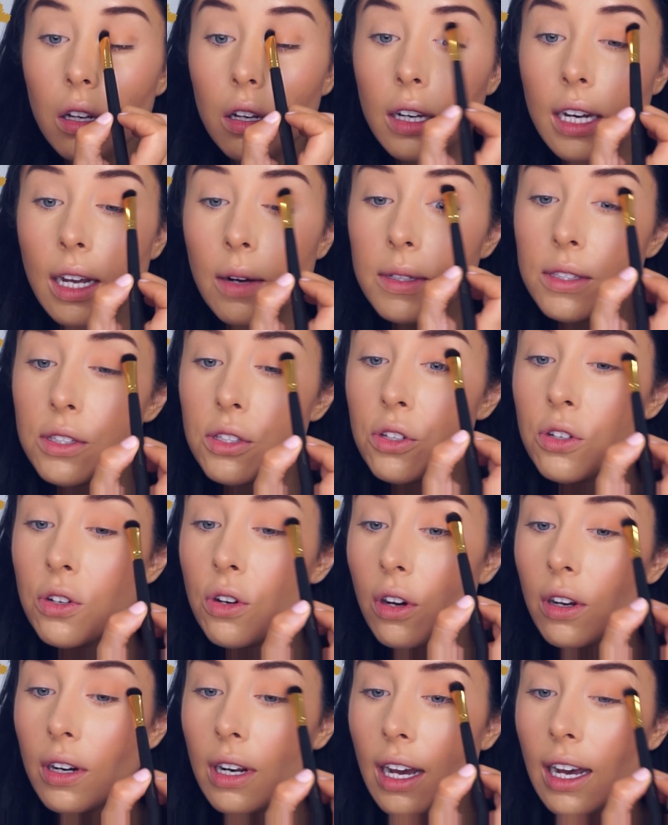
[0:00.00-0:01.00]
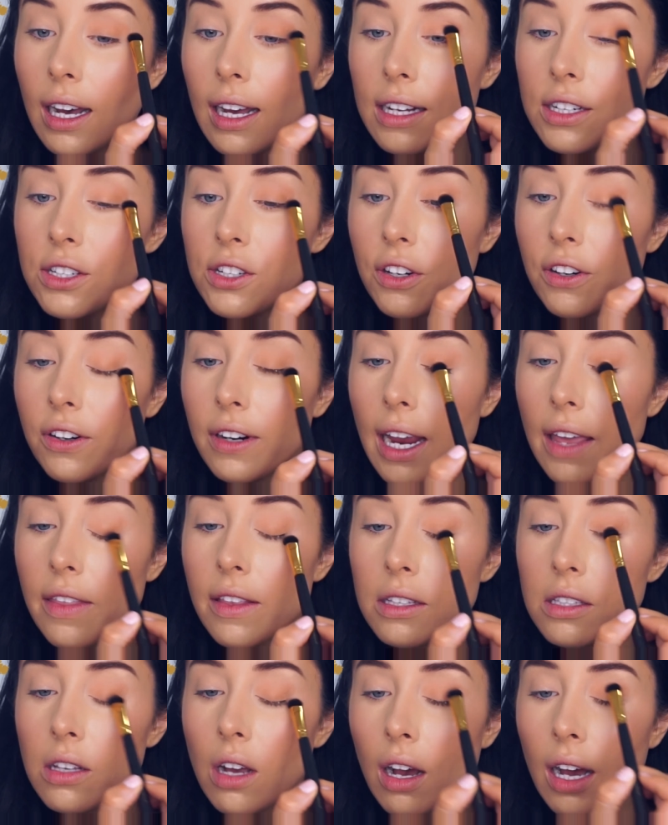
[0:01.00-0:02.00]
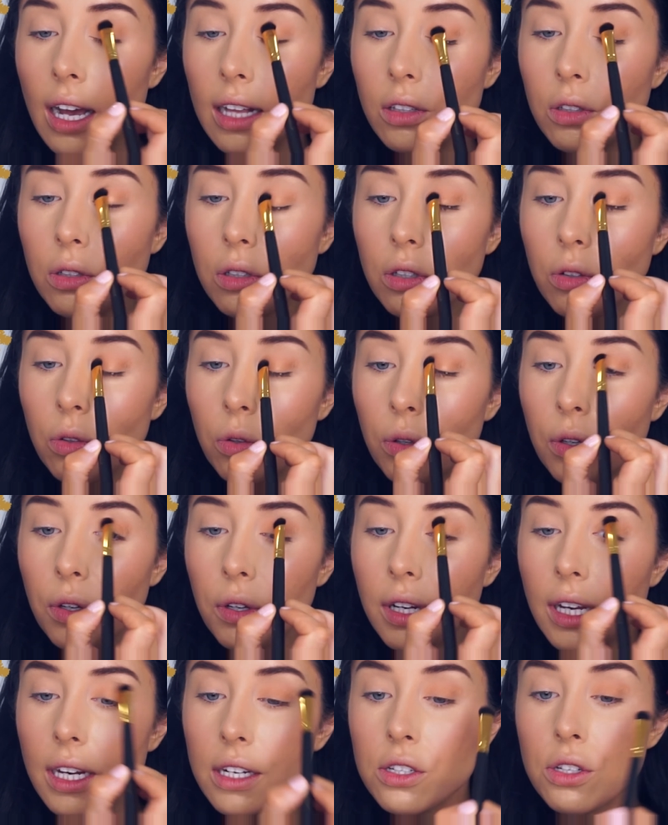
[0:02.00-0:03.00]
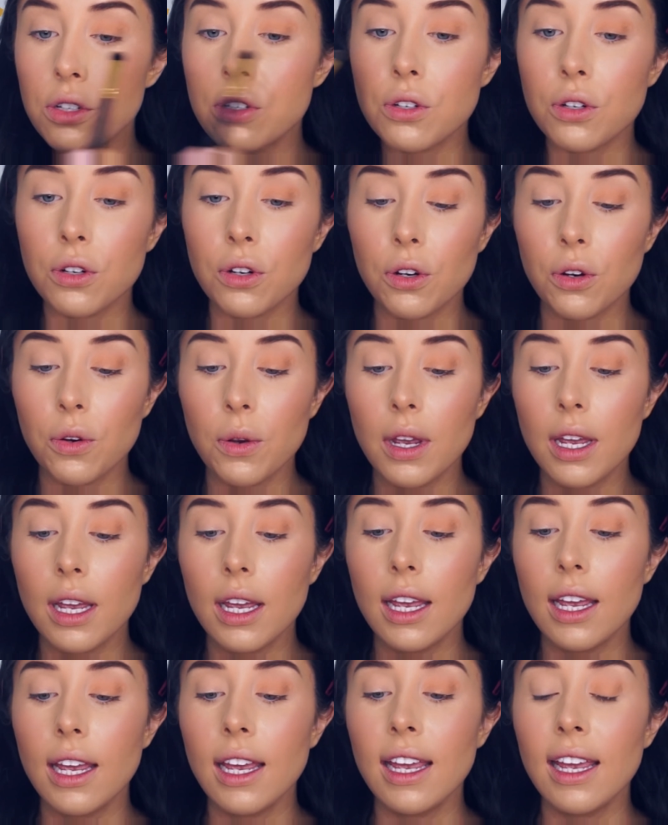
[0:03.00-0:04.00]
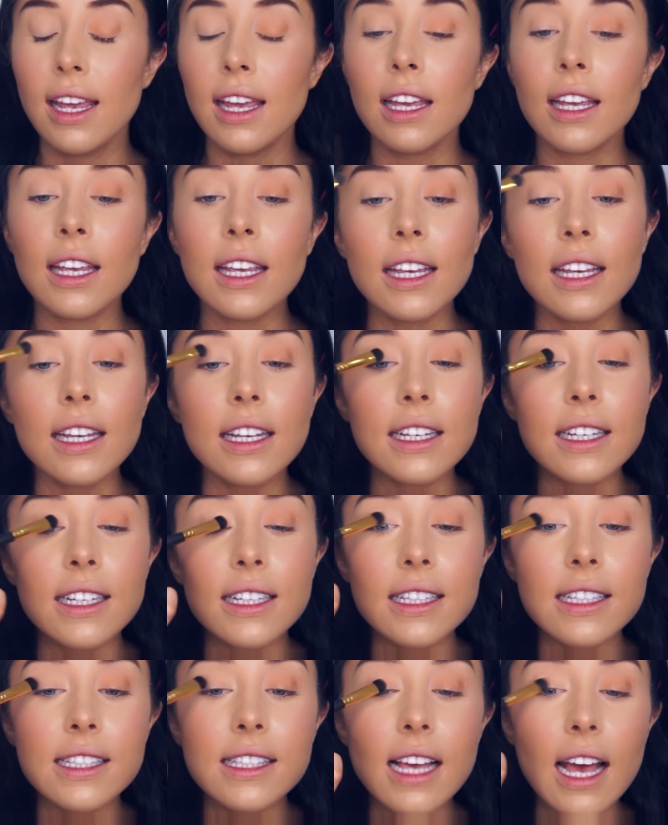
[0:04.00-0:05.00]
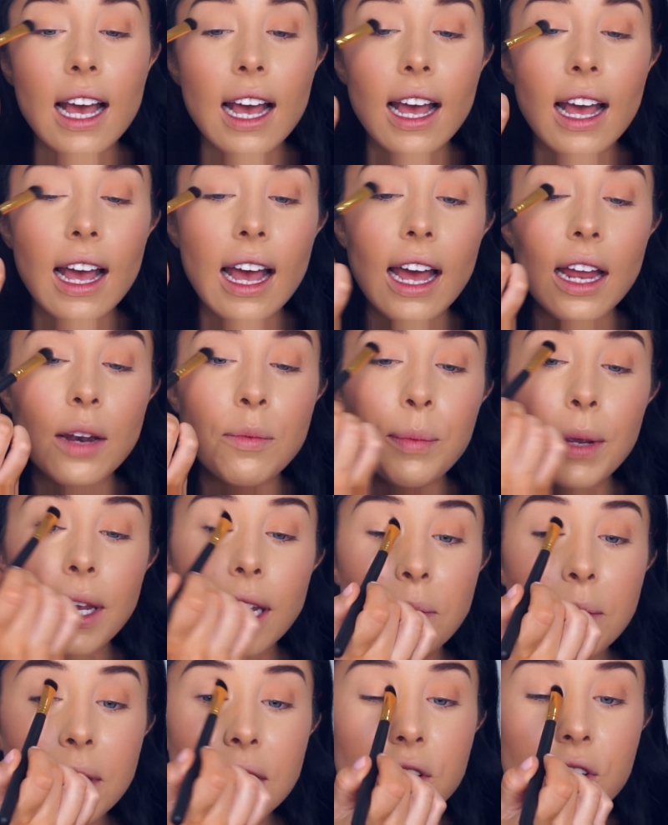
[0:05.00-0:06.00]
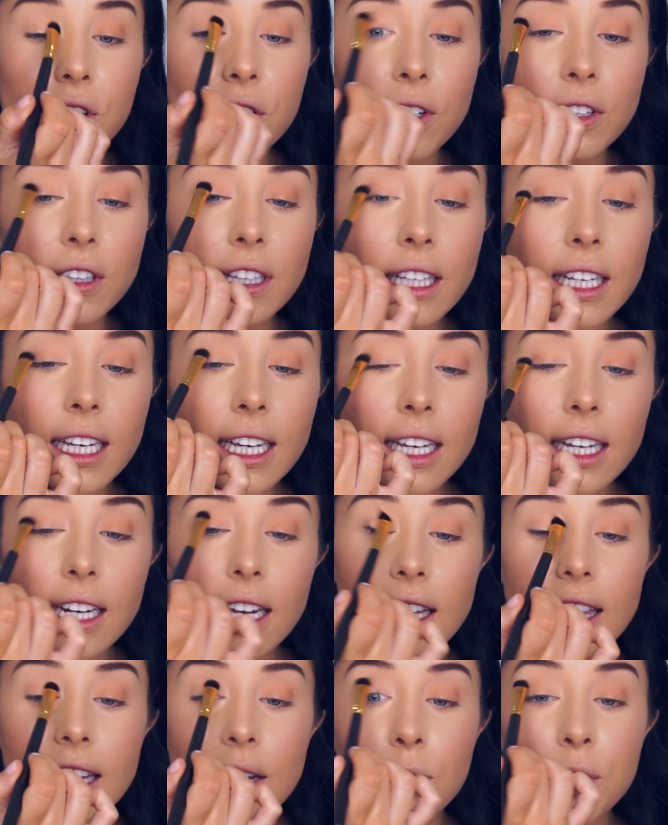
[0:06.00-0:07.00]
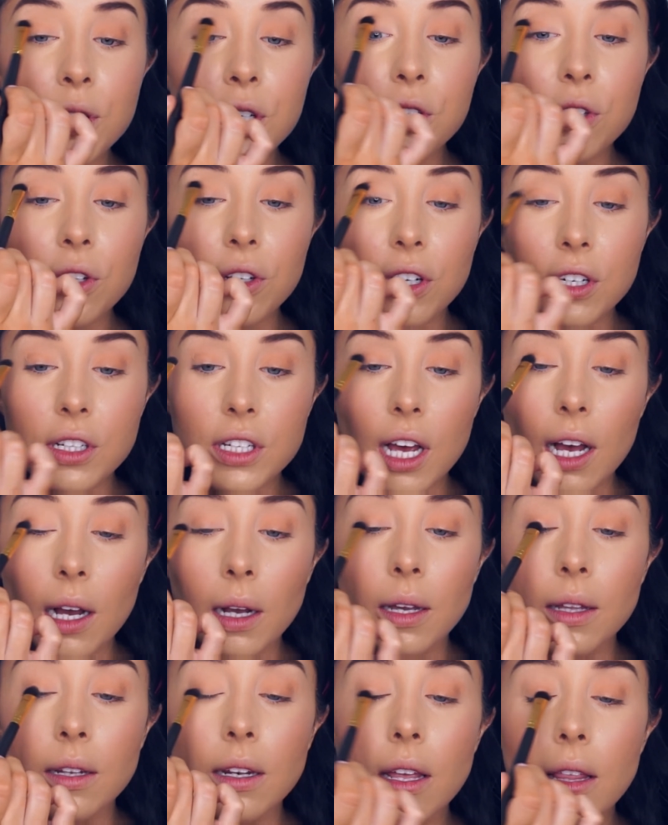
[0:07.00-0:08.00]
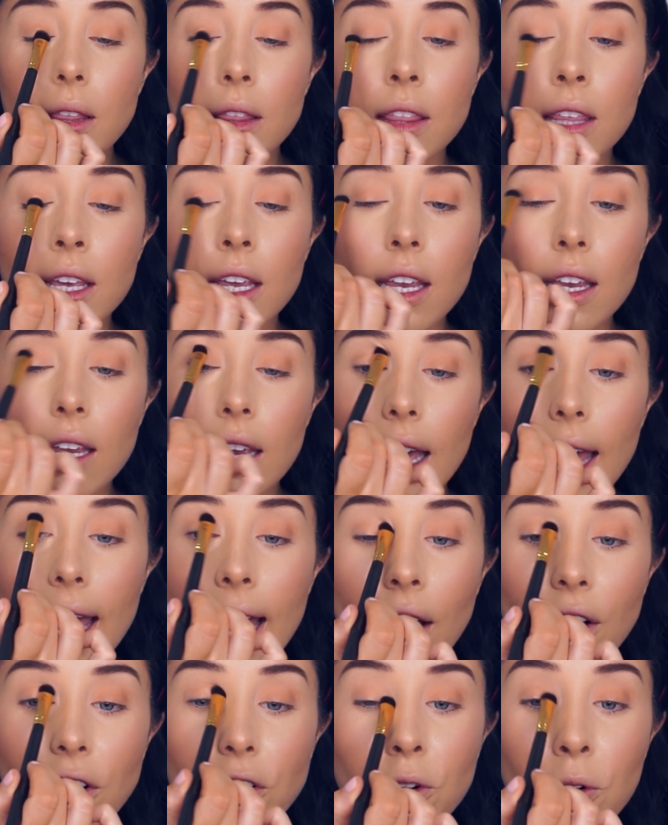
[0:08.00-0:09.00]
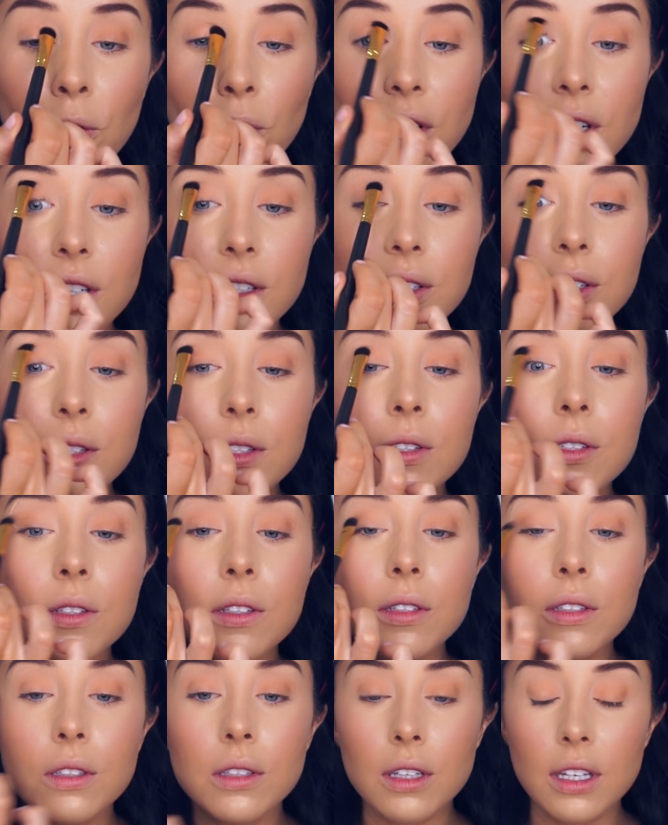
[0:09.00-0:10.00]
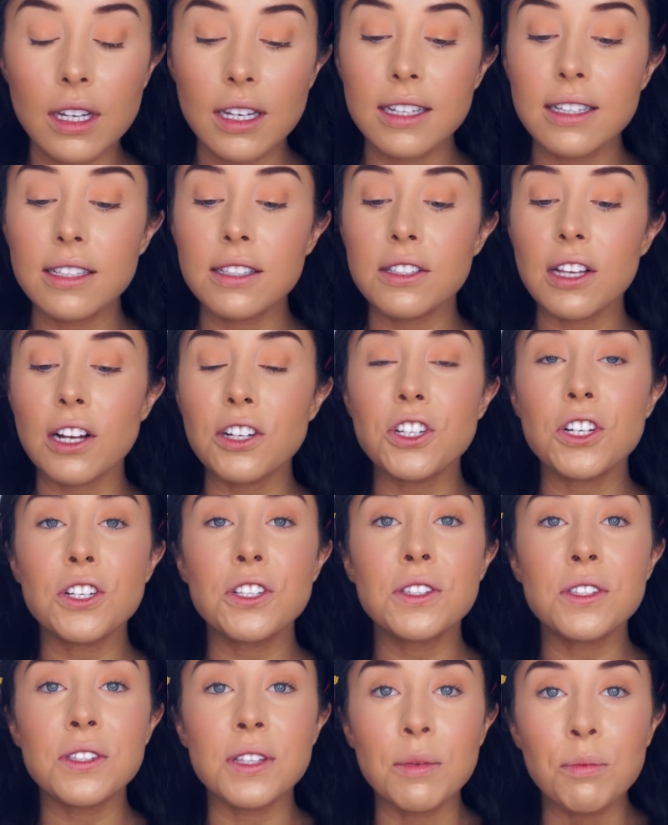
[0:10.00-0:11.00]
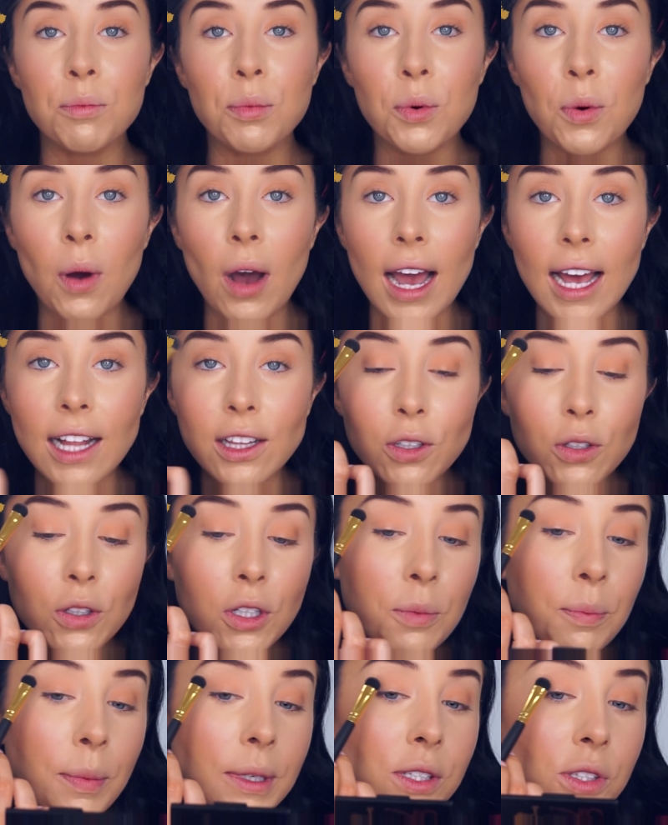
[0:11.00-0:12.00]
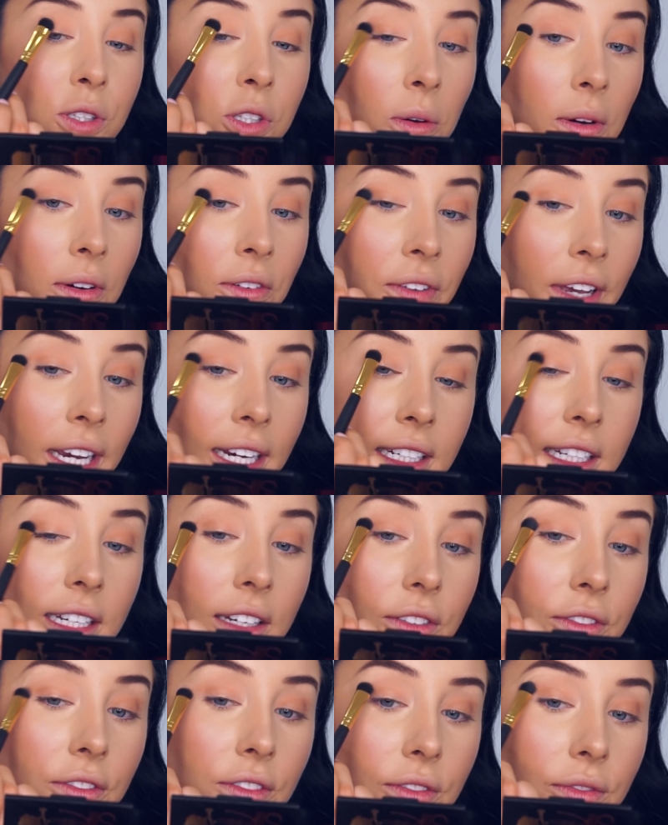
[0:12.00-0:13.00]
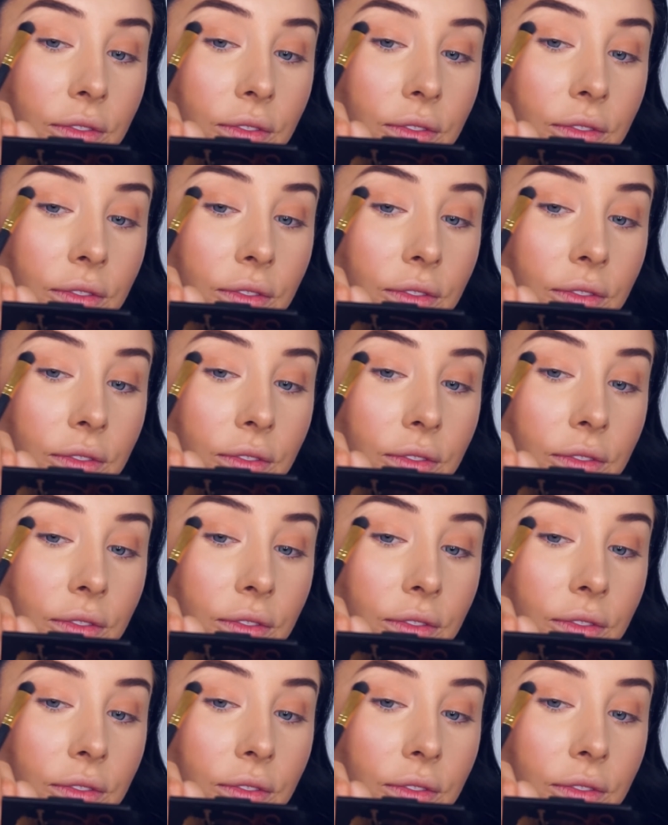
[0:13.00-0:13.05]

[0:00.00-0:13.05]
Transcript: Now it's not hard to create this eye look. All you need to do is add pigment to your lid, and then we're just going to darken the outer corners. Such a simple eye look, but so effective.